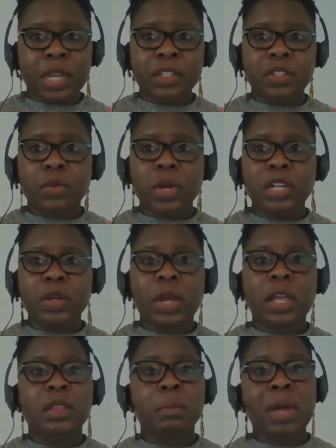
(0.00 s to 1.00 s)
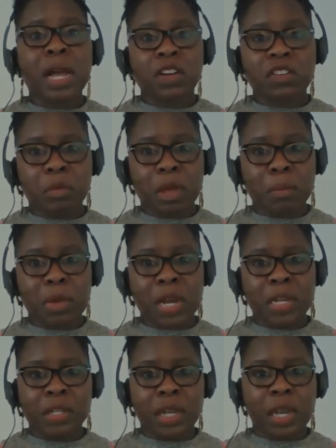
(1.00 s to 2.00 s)
And so I know at the back of my
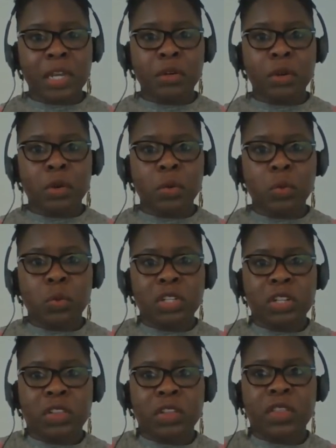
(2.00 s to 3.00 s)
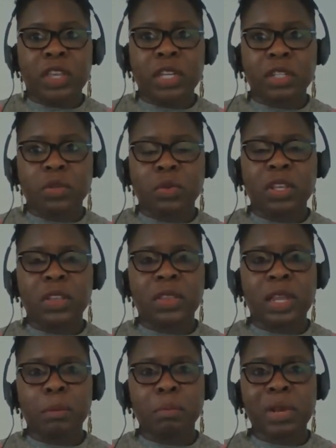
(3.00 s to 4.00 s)
mind, I know what are the things within
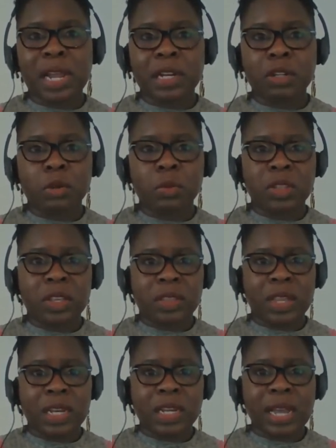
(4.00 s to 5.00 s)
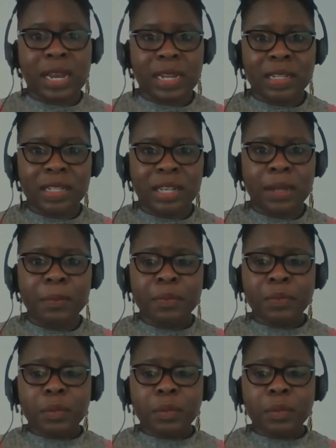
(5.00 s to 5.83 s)
that planet or within that galaxy